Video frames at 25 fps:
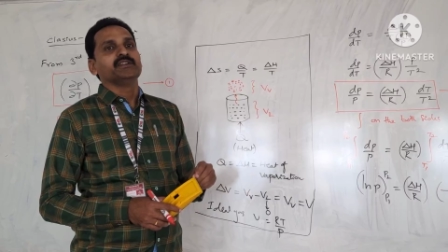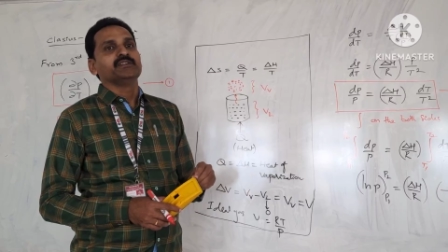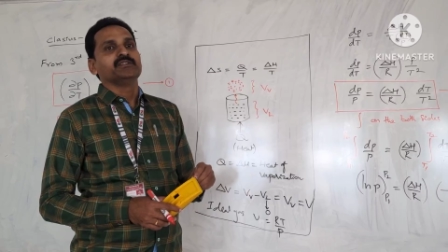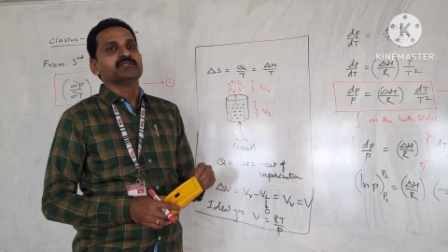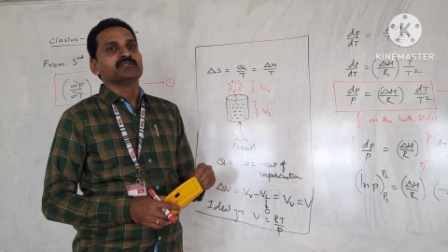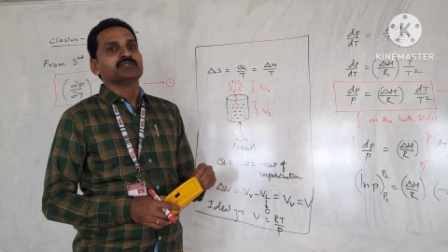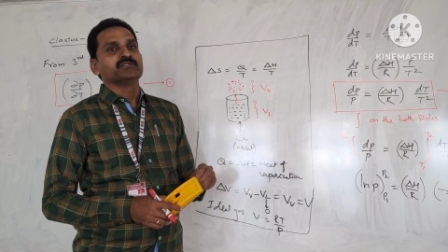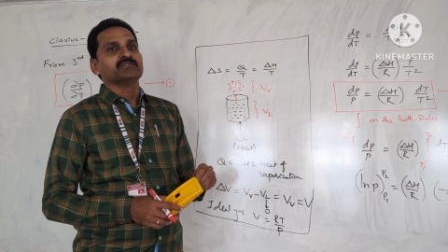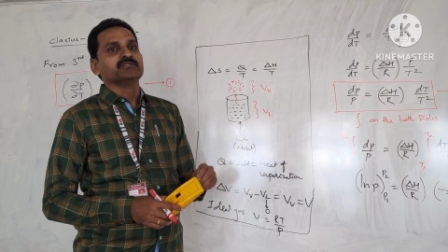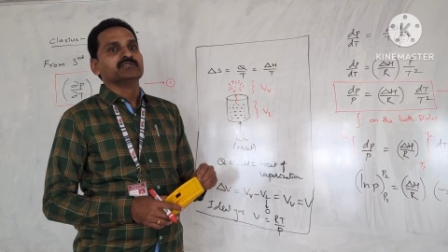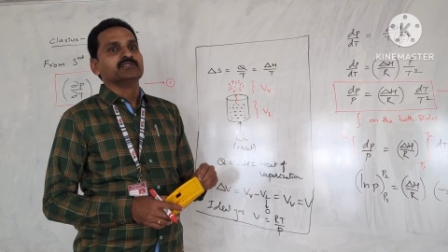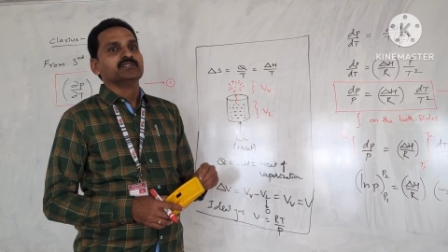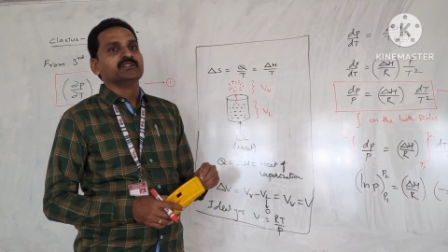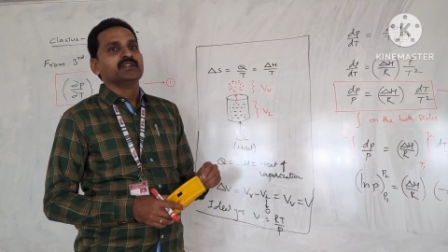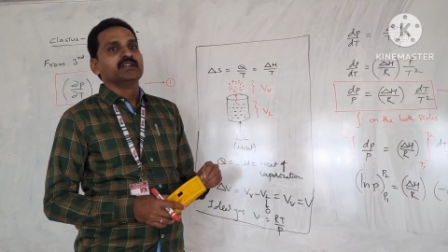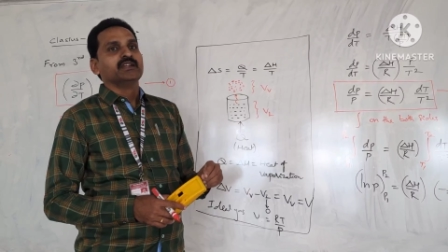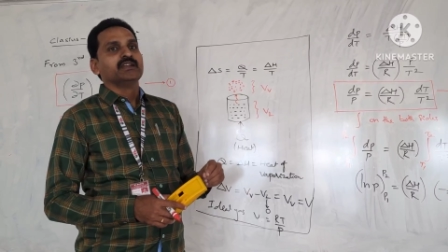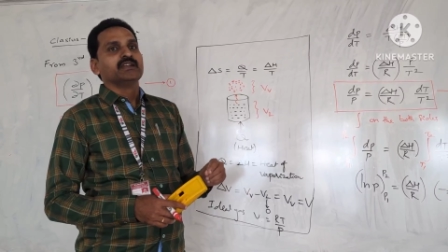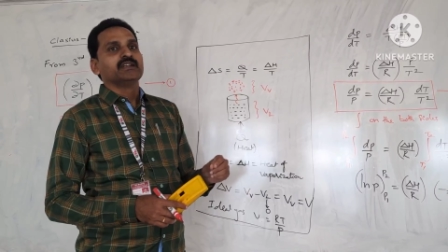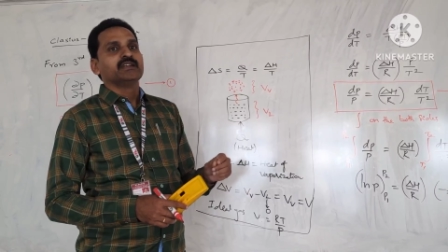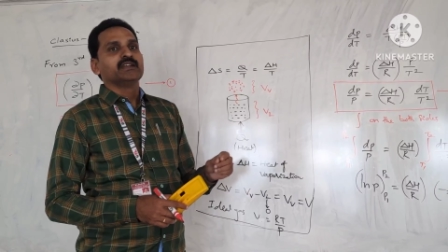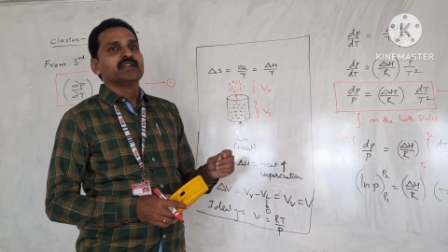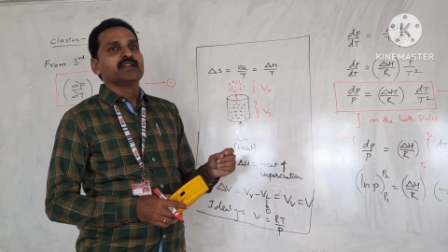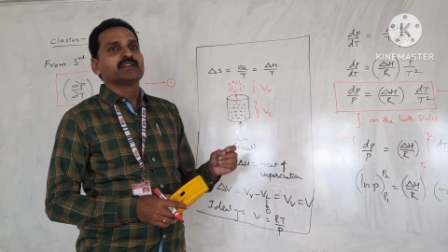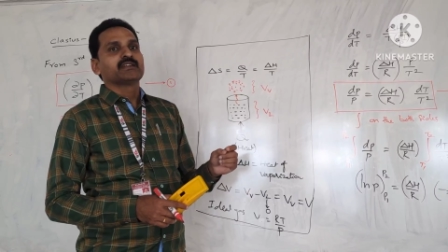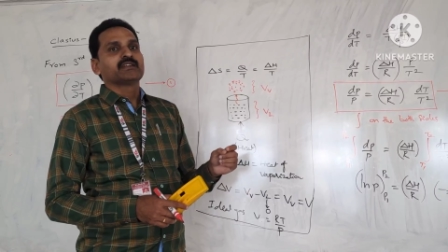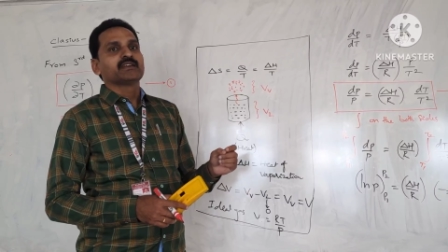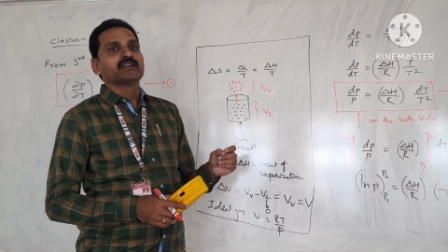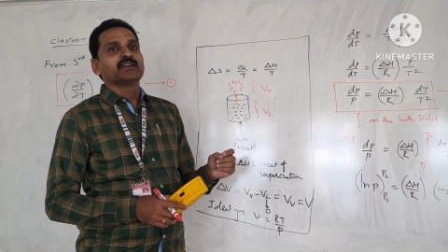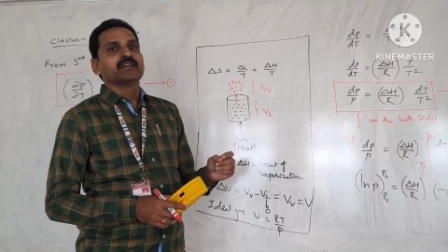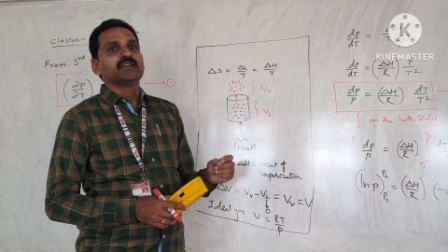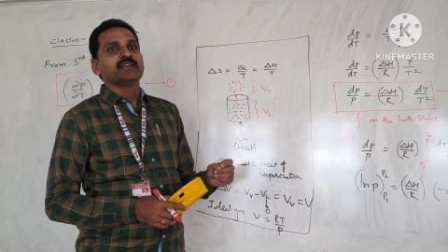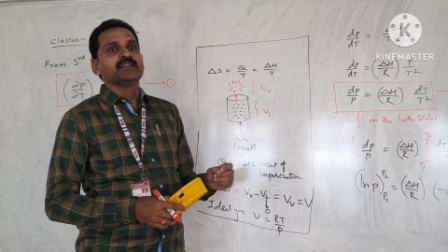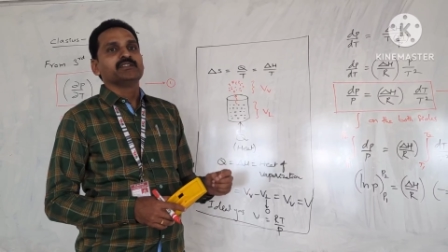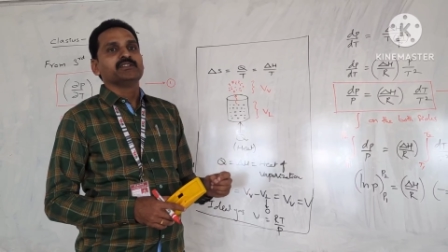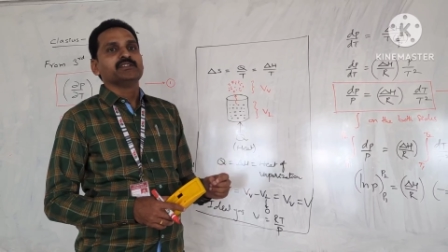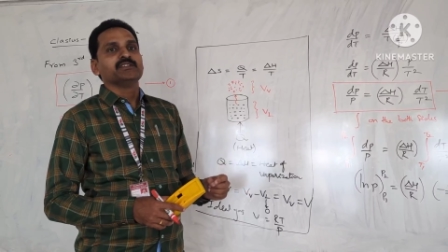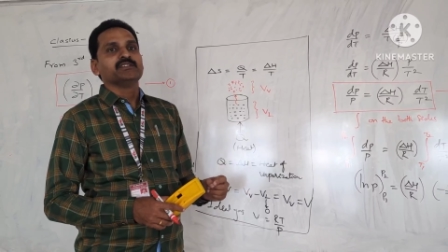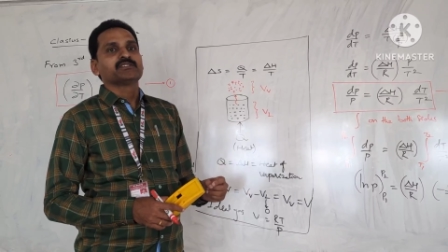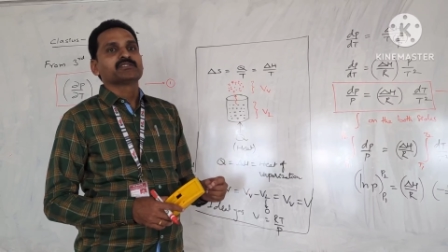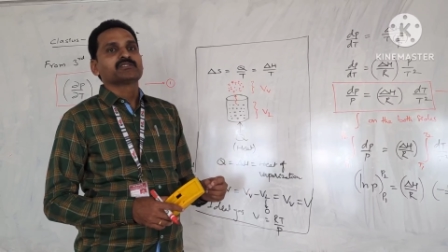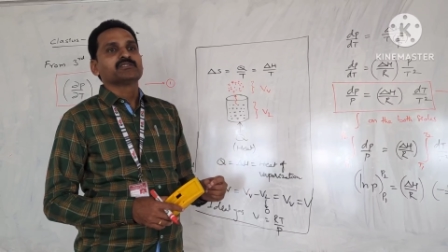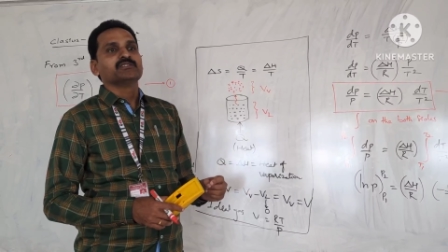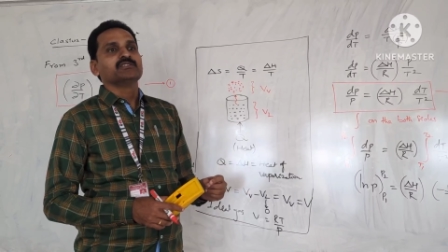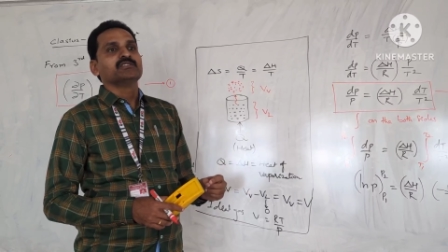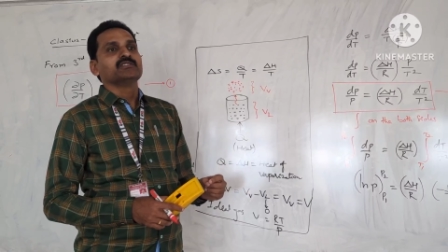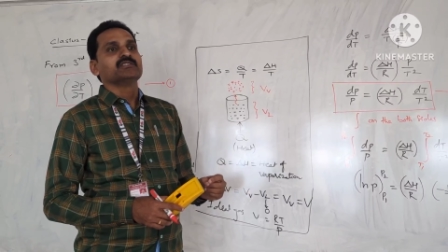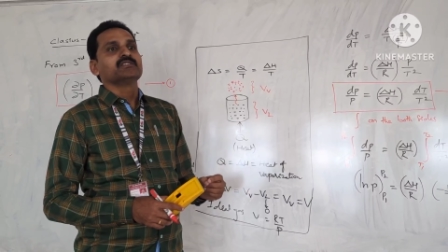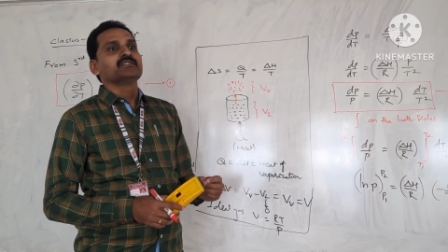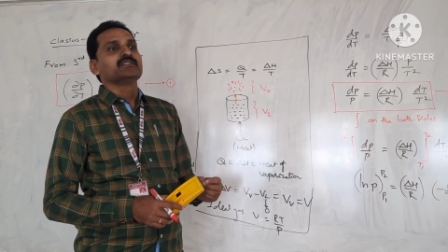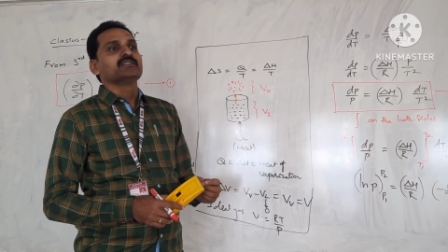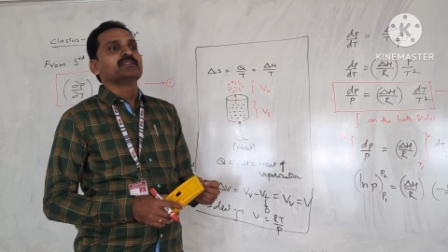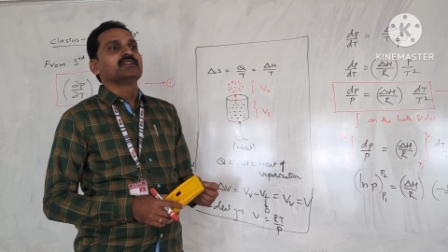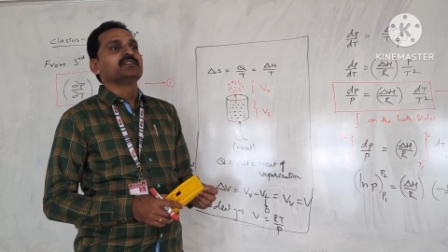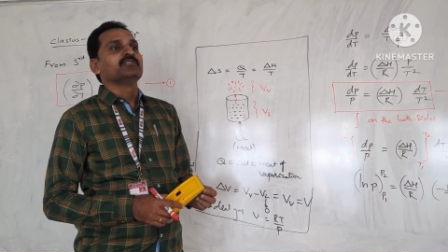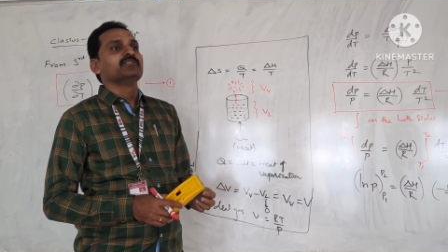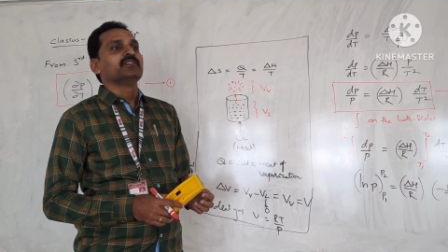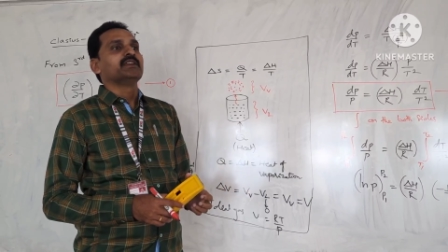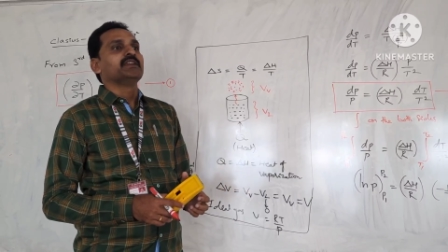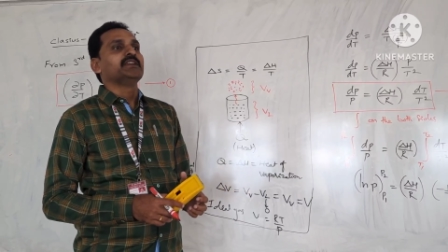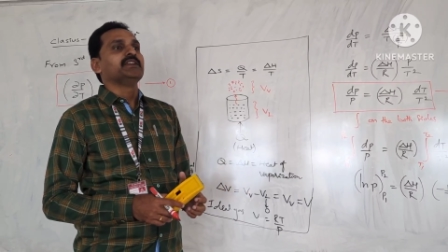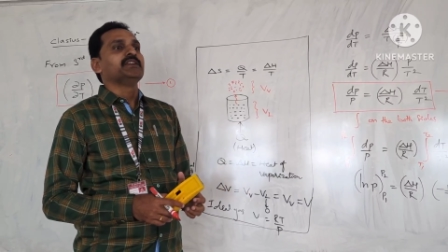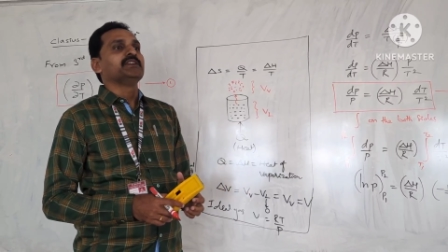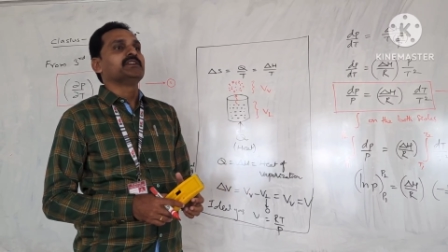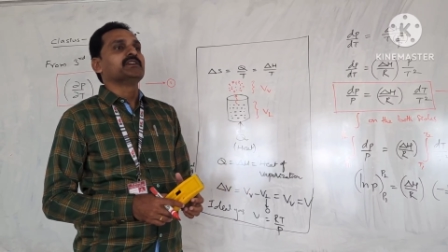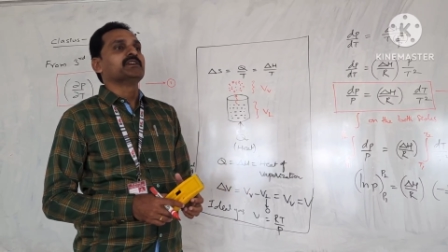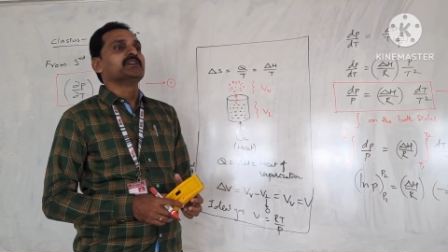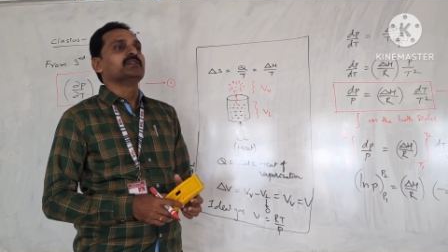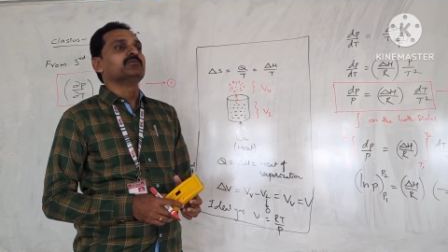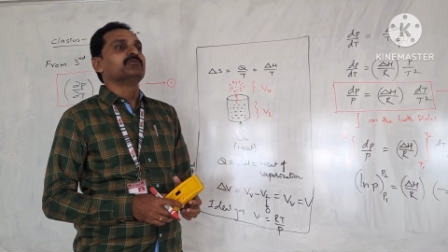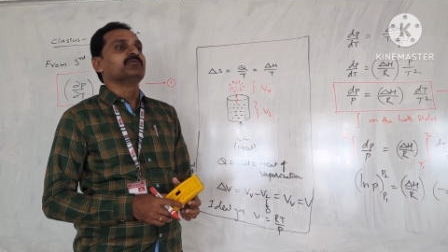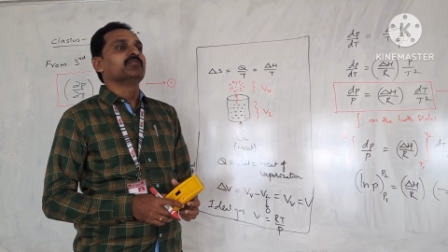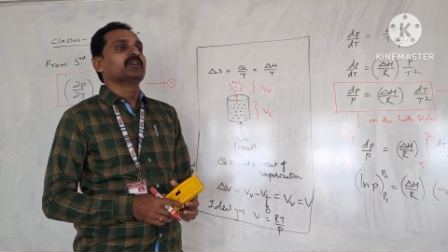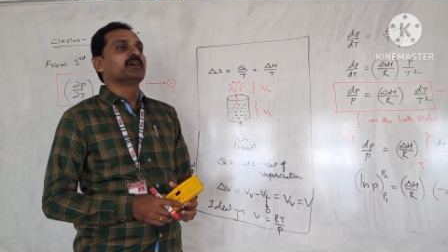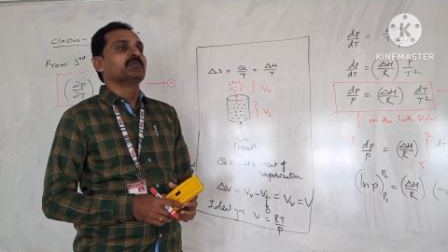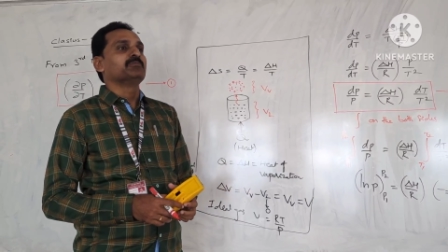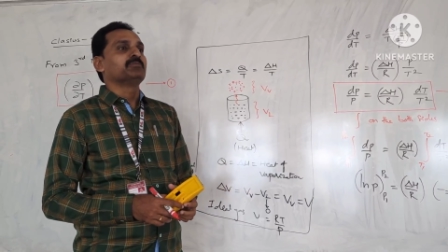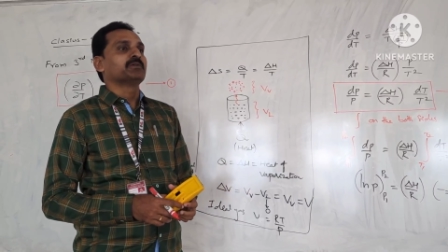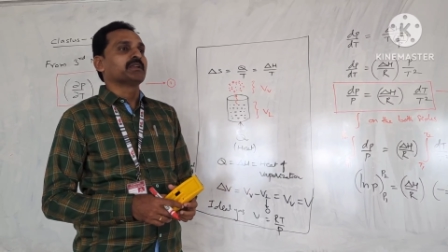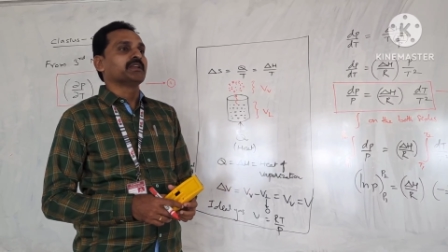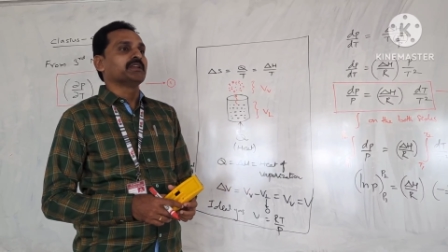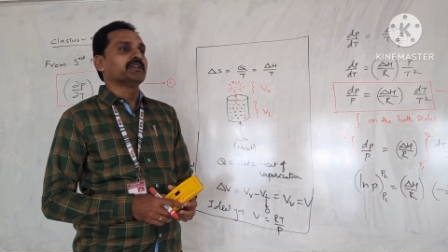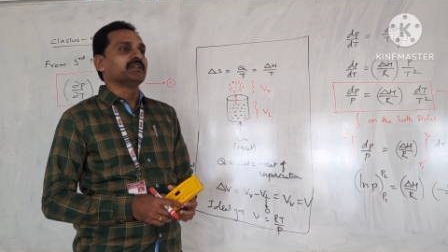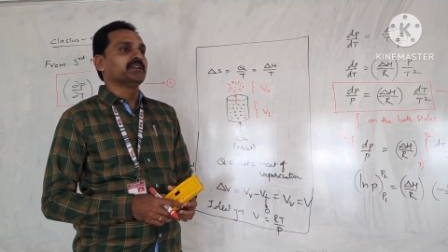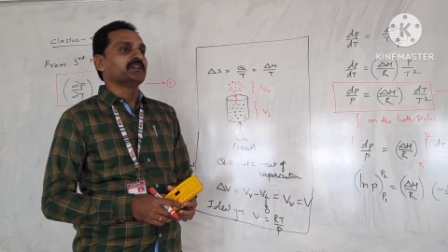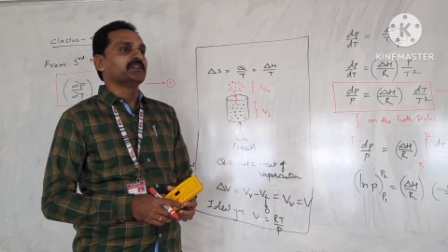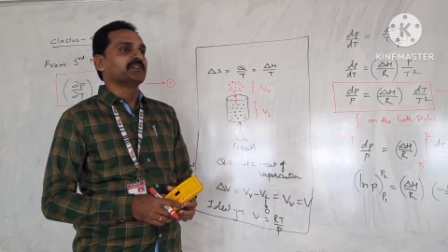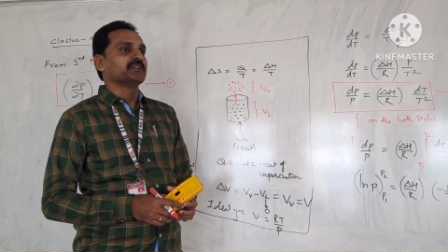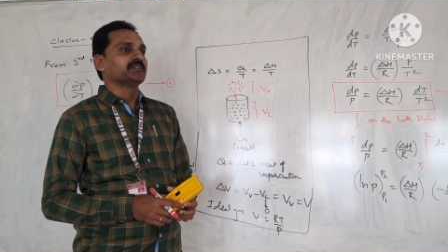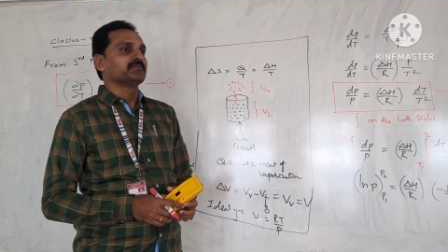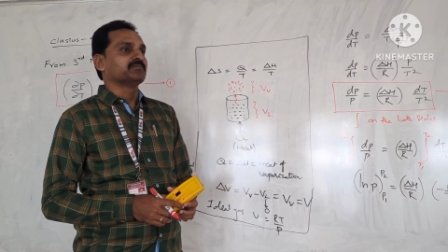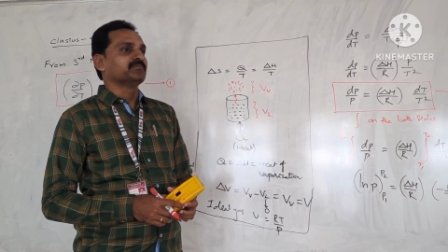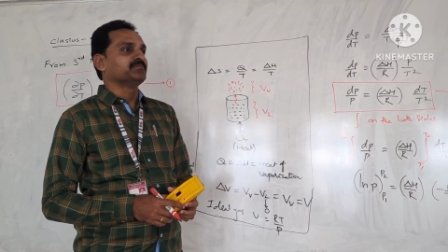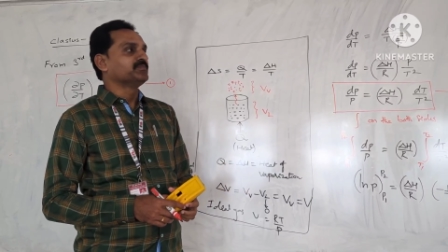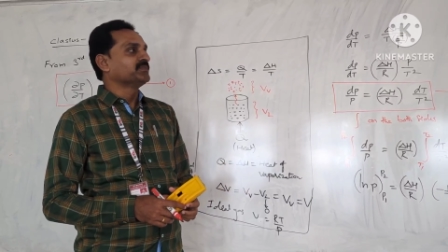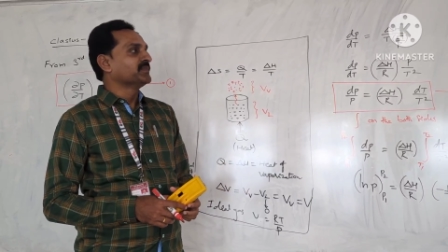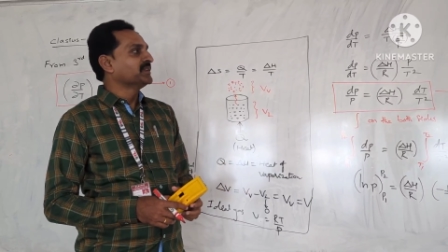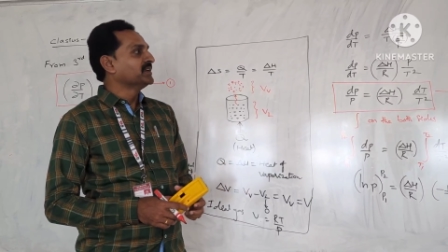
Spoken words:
T2. Delta H is called heat of vaporization.